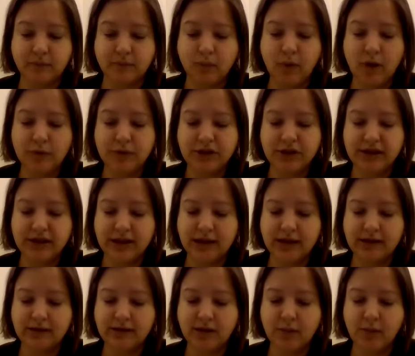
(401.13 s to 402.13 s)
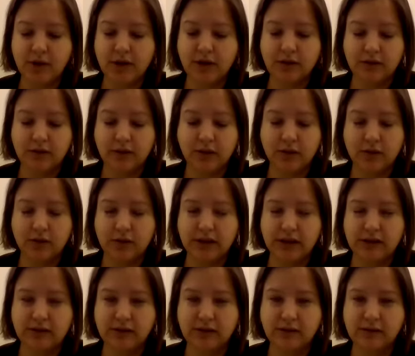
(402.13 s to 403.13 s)
What would you say to someone who
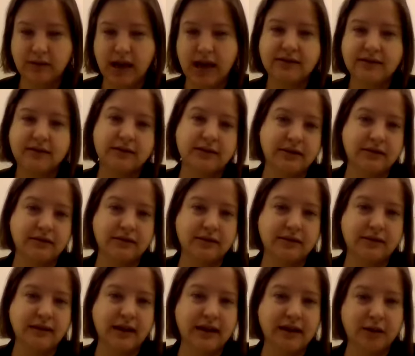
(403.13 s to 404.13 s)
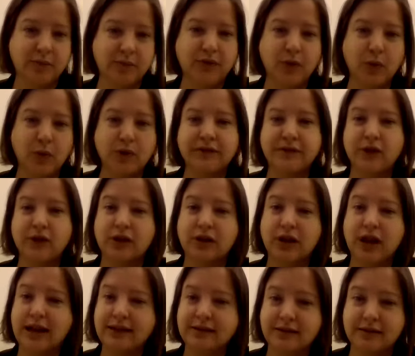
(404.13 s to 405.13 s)
is hesitant to sign up for one of your
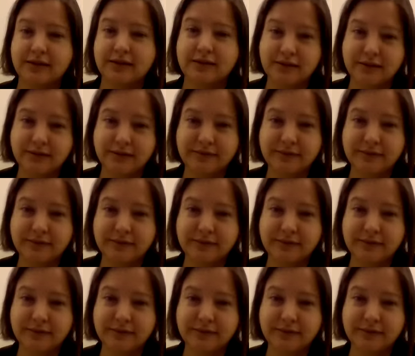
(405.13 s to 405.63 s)
classes?